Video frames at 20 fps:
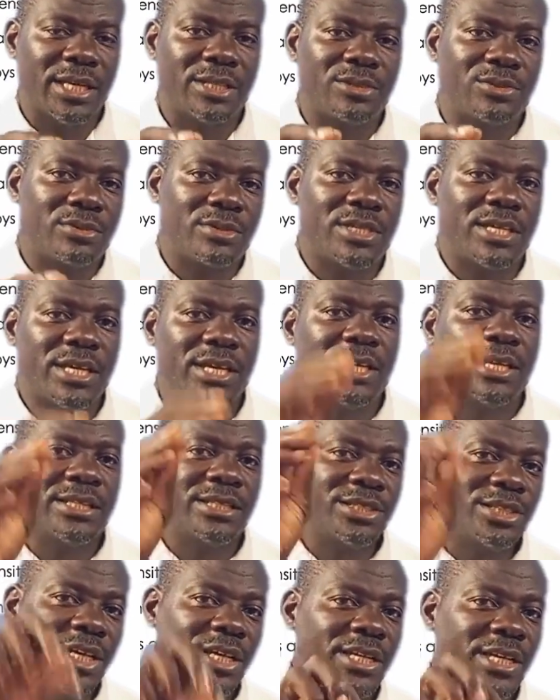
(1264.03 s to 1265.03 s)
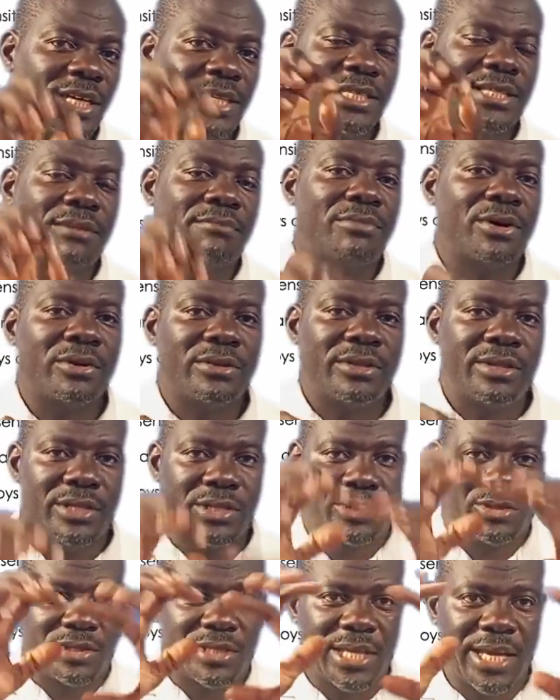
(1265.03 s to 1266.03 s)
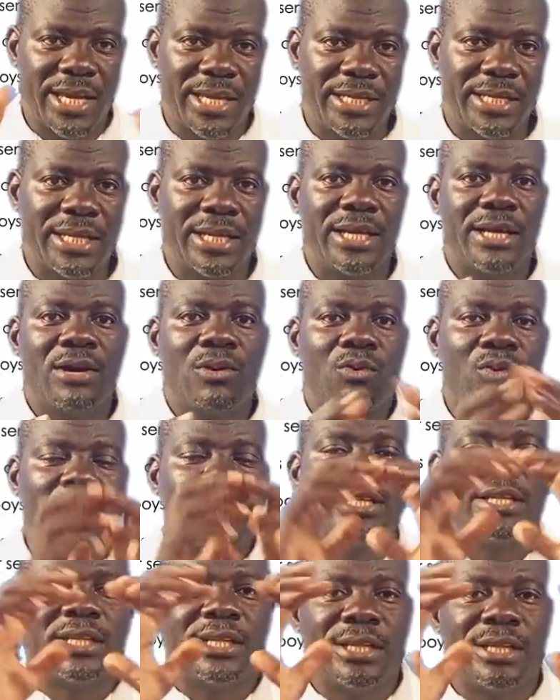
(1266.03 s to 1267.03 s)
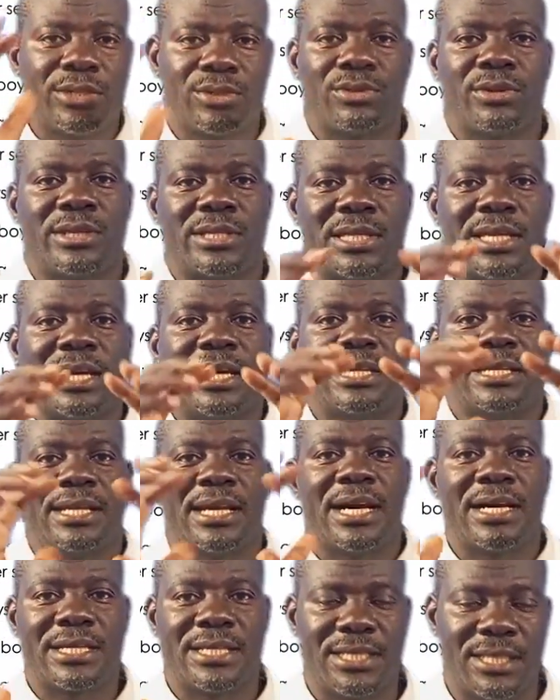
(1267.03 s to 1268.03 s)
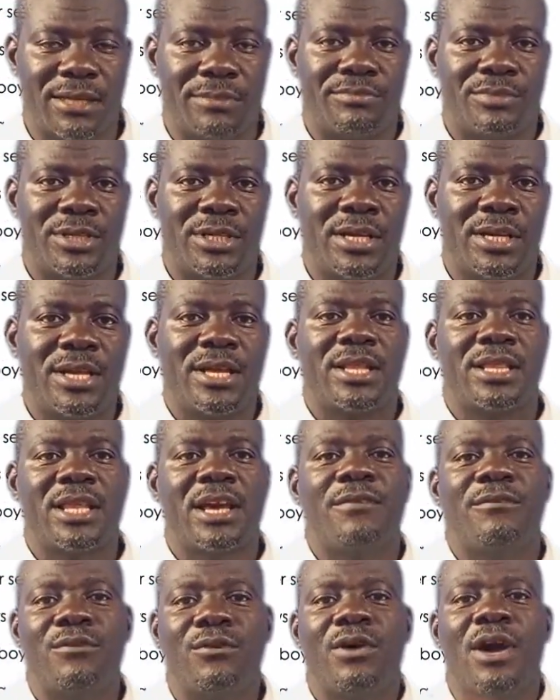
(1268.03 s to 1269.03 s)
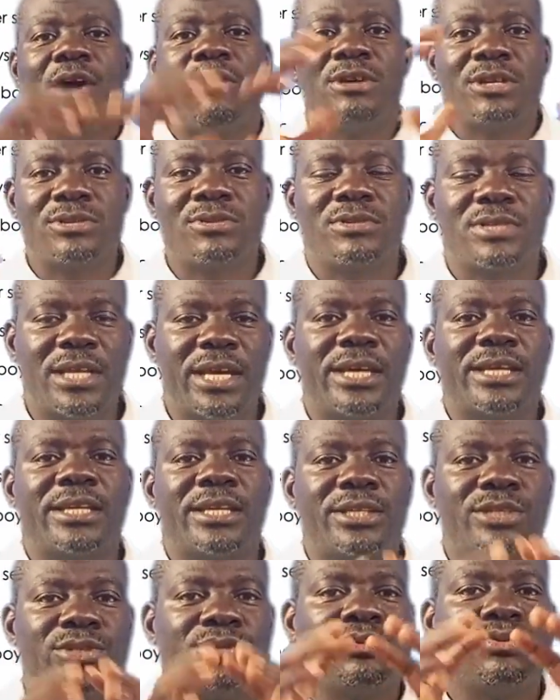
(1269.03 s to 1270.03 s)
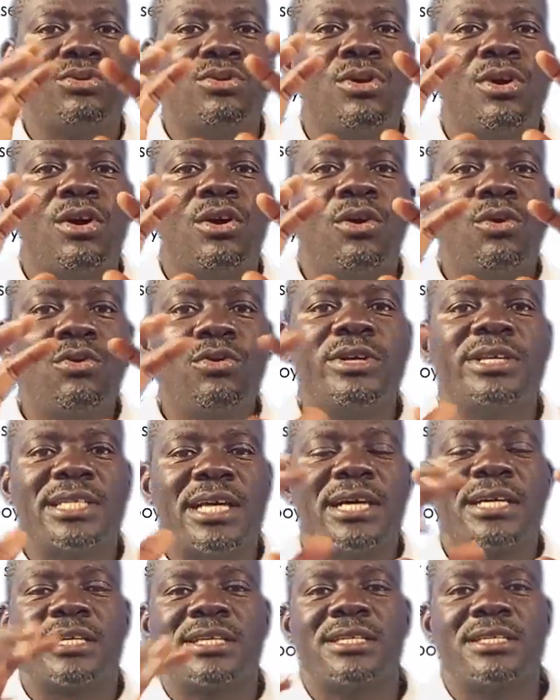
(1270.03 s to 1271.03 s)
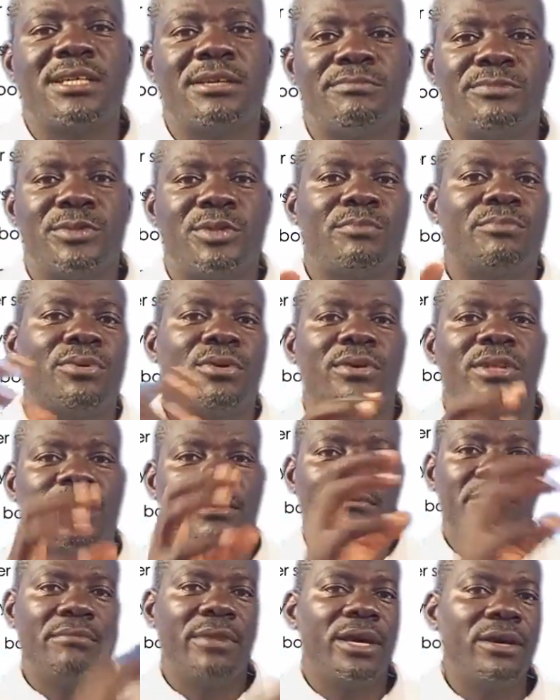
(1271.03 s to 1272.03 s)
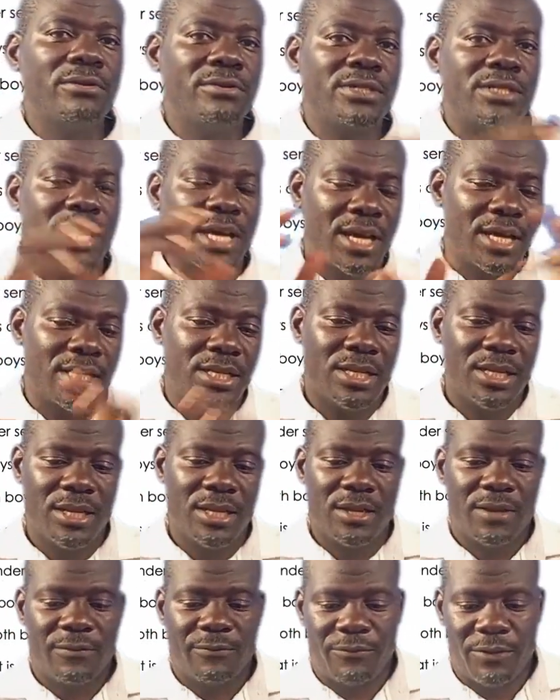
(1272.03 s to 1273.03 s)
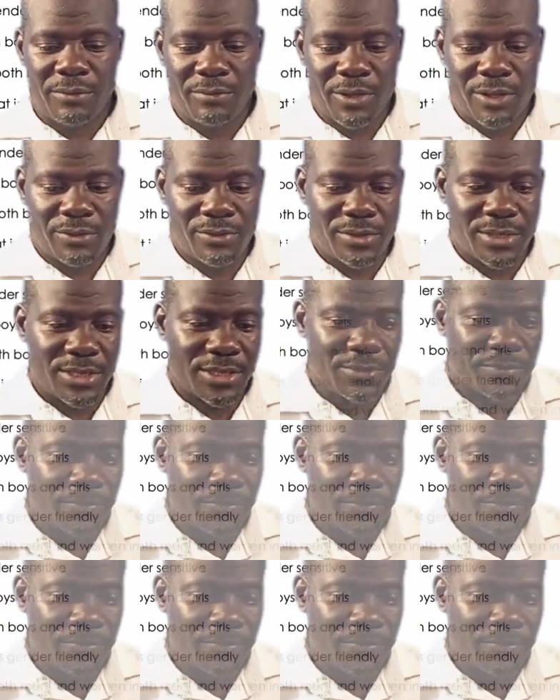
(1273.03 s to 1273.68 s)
to say gender is about the society, what the society accepts. Therefore, our society should always accept both males and females.